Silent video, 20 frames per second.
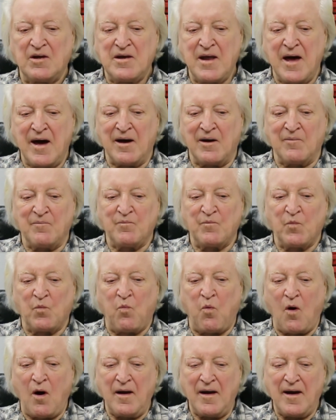Now,
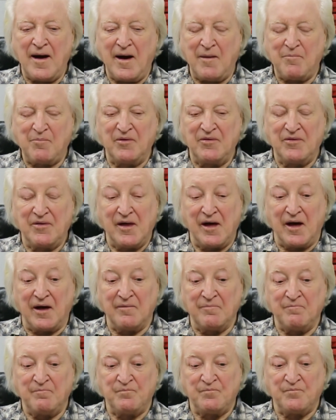what happened
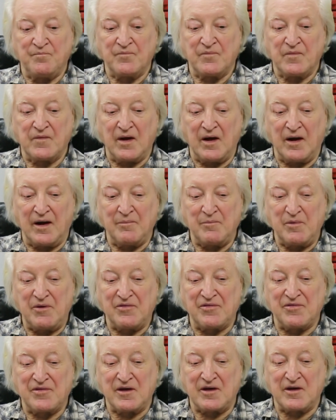then? Now, let me
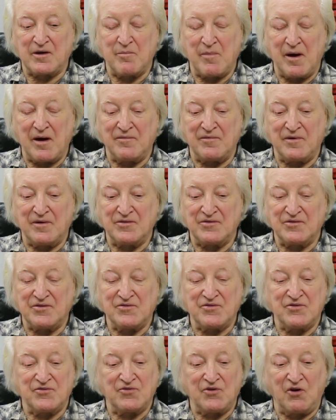think about this.
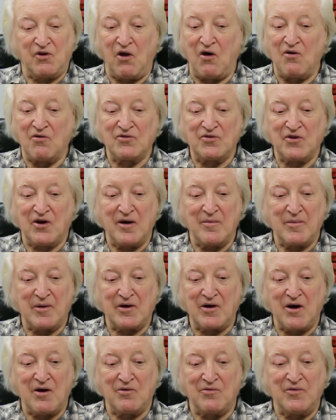This is a long time
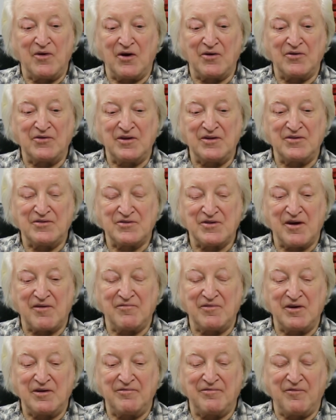ago,
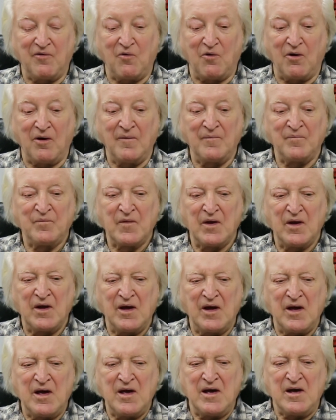1974.
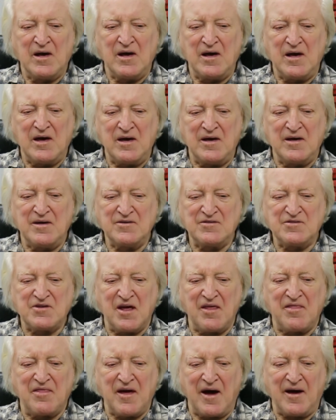
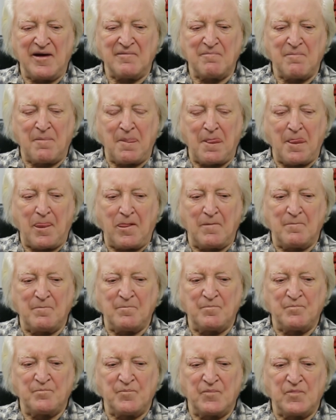Is that
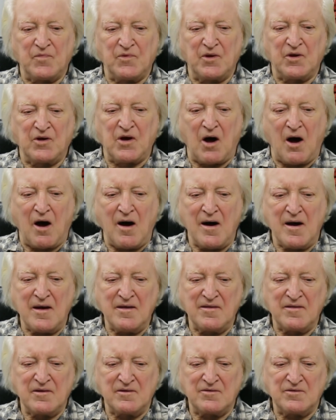the
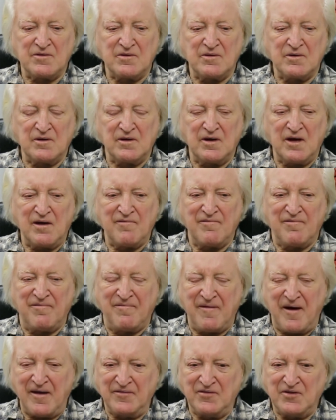guy that
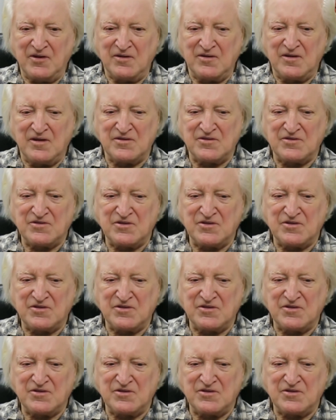invented this